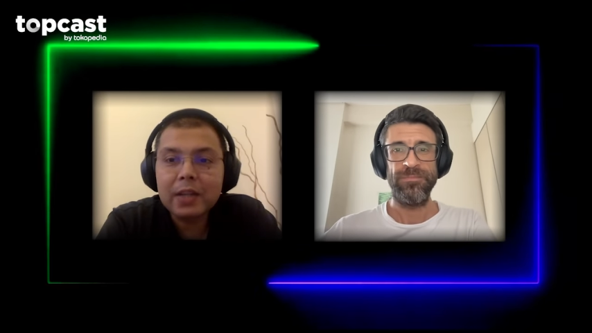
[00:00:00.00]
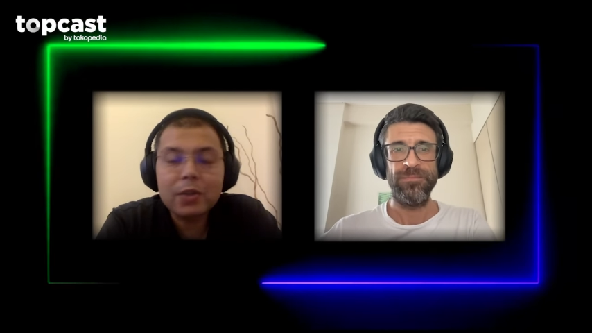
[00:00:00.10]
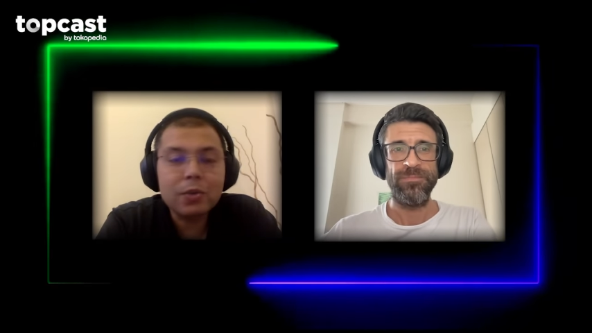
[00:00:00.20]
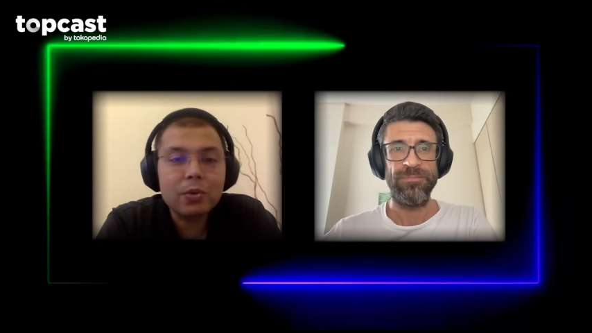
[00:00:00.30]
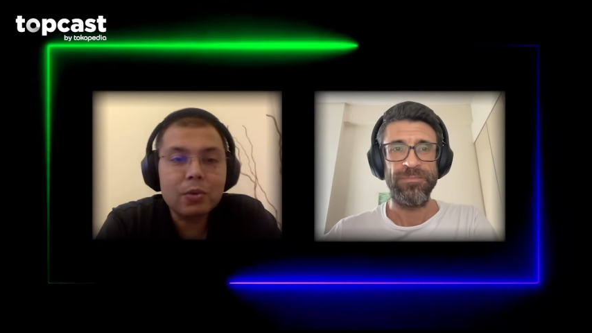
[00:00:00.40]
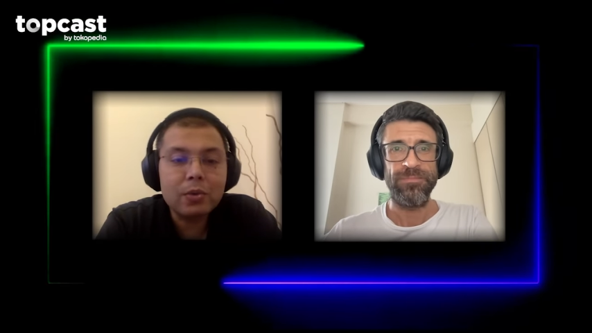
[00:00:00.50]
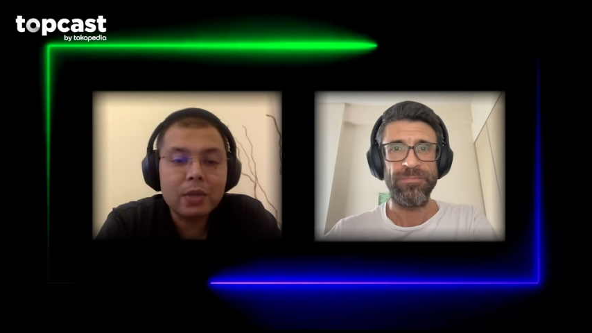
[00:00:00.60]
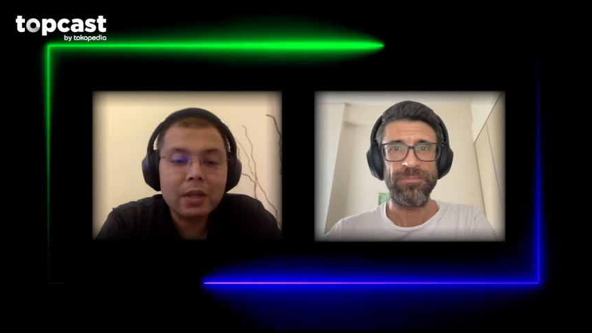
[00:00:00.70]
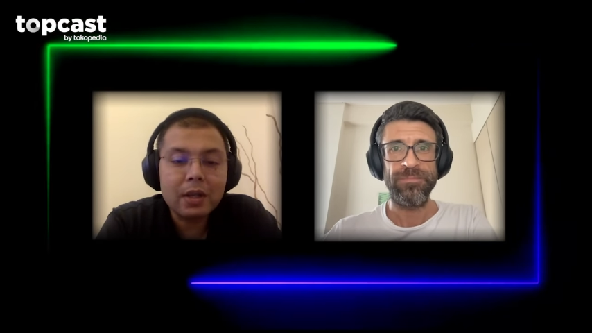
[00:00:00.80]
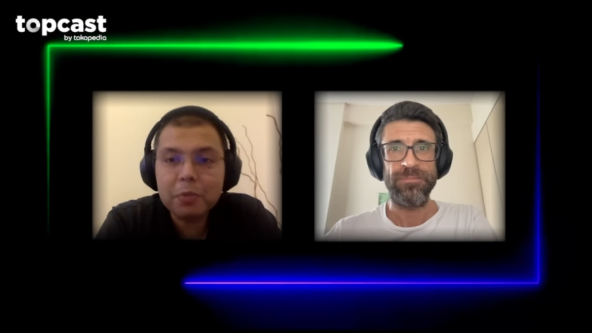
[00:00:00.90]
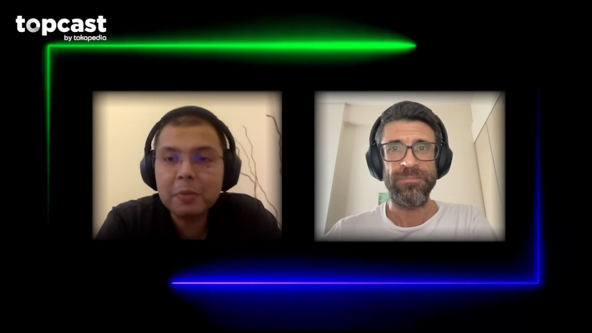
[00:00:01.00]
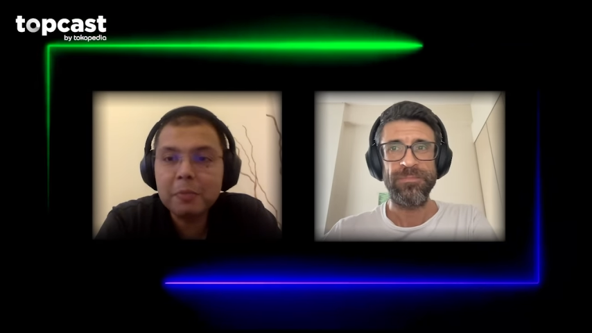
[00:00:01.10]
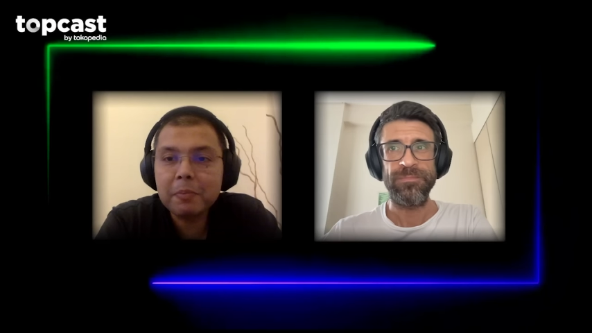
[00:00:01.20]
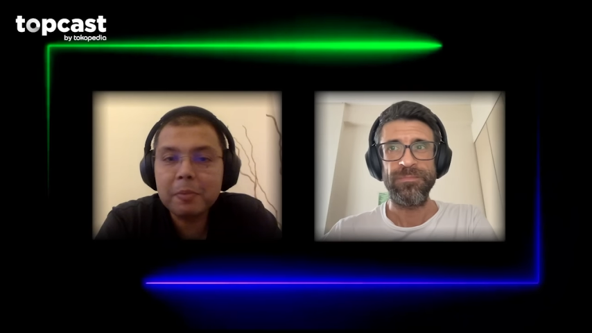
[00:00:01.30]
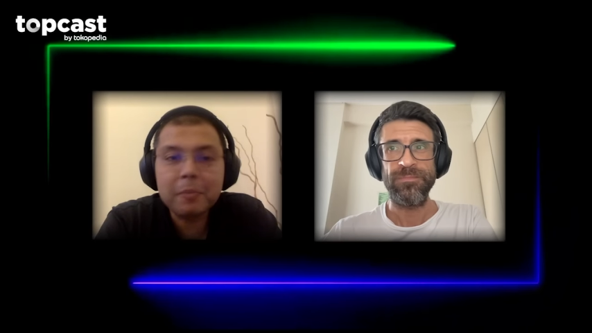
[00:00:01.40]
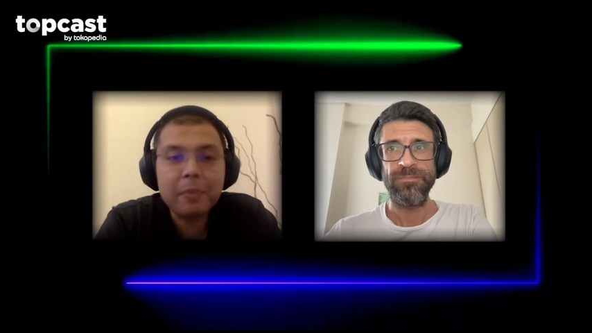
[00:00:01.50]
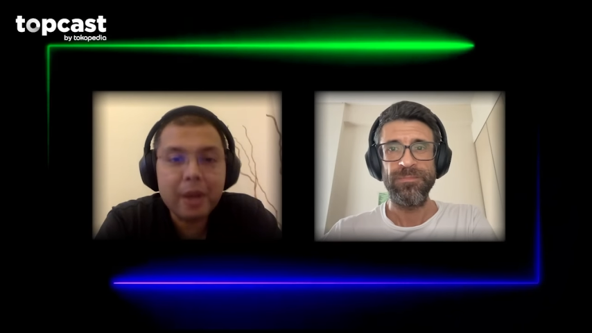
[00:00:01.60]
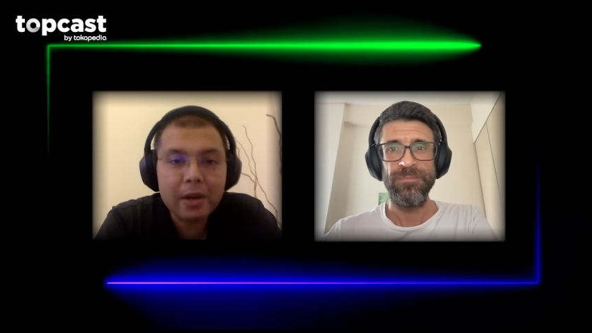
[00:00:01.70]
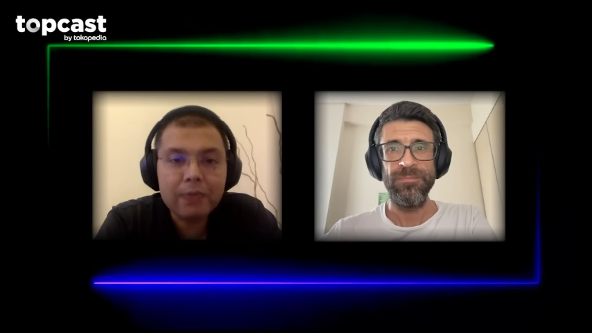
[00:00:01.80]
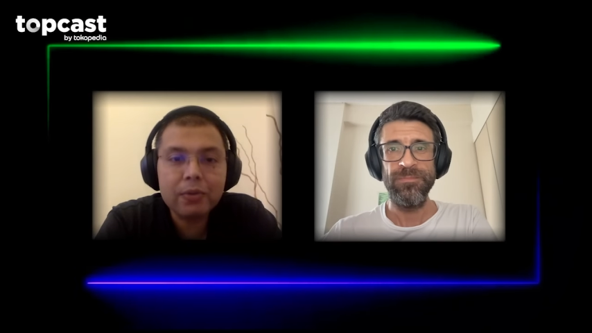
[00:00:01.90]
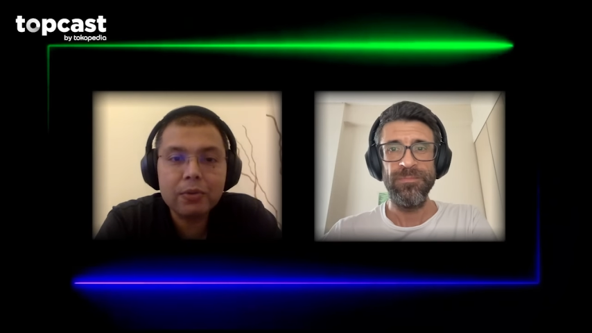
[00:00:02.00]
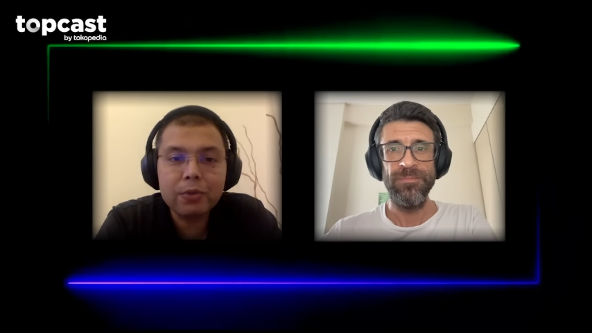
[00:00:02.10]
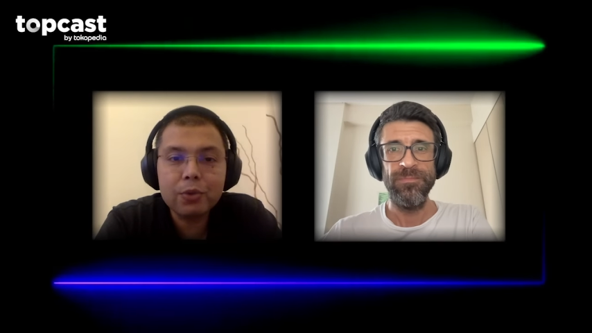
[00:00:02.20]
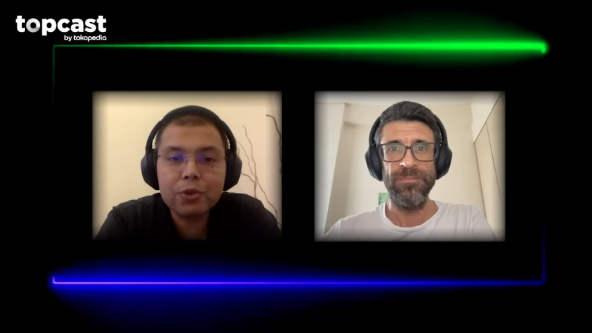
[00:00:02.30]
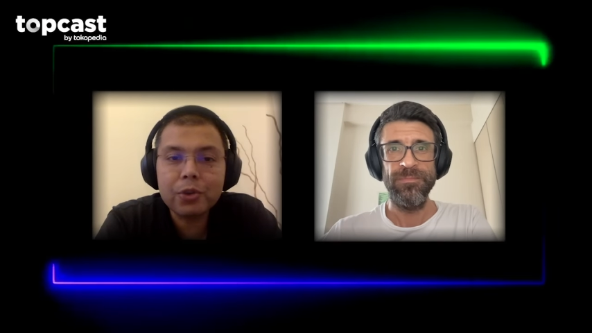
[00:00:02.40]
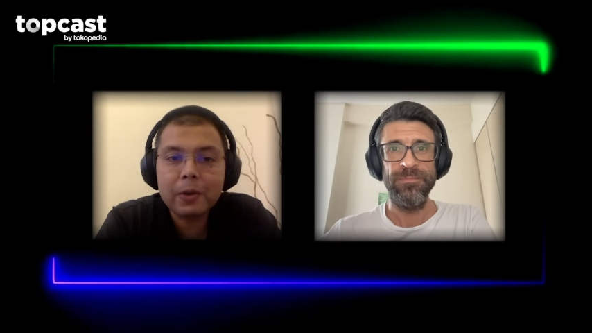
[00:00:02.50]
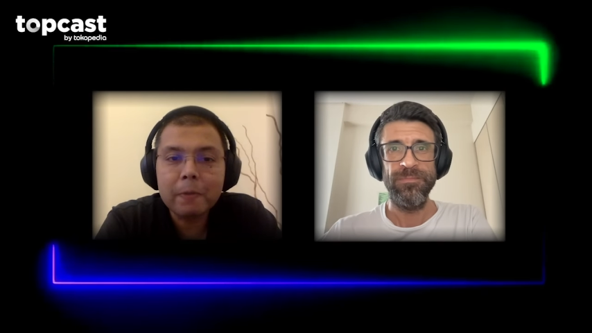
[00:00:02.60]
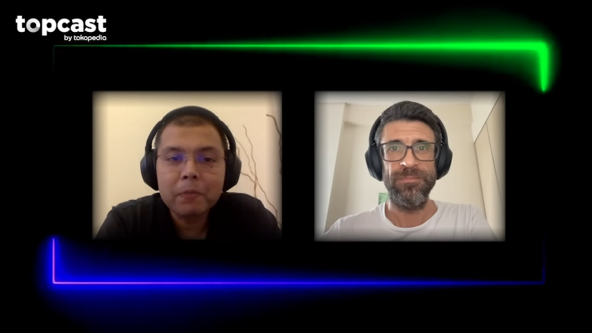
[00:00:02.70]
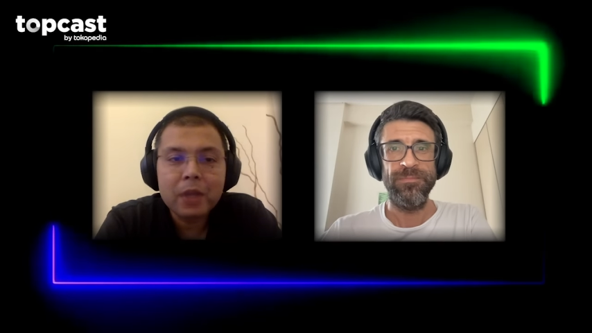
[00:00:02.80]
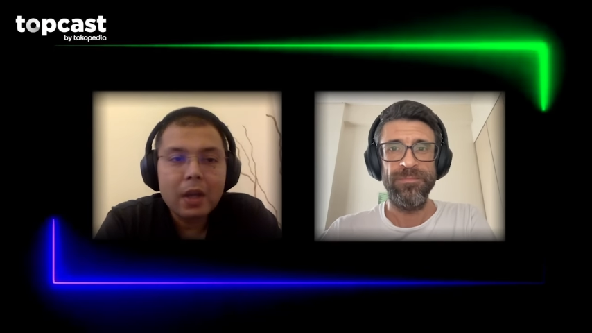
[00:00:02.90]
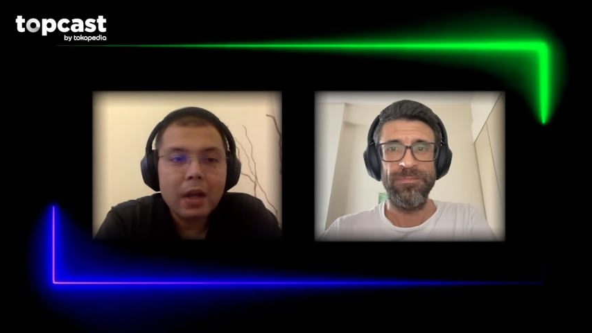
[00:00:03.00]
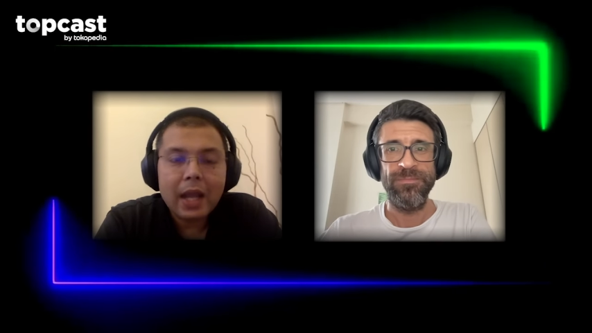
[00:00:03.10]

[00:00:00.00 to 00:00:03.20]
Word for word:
Speaker 1: need to do to be prepared for the future.